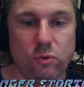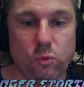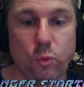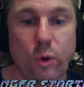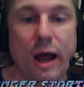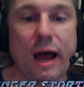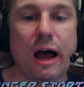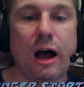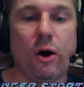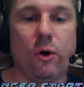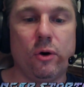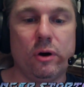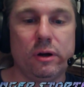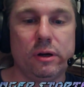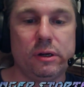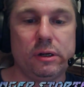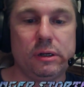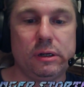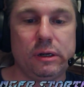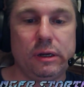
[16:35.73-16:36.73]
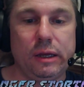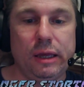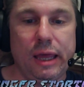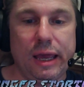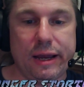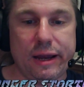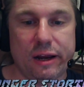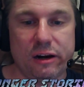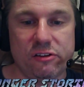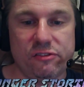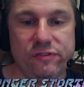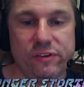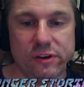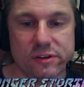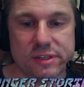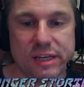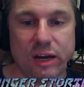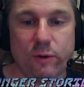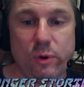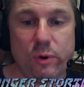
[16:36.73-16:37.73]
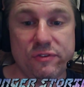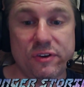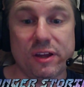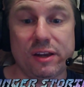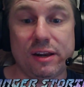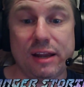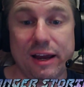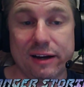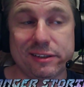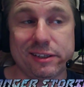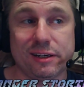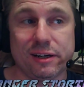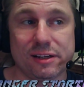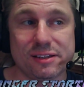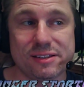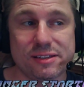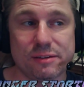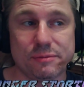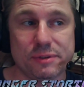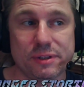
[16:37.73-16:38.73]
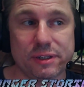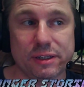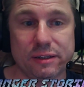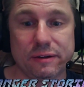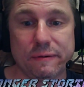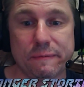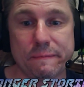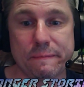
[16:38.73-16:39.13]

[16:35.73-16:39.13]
Wow. It kind of feels like we've connected on something.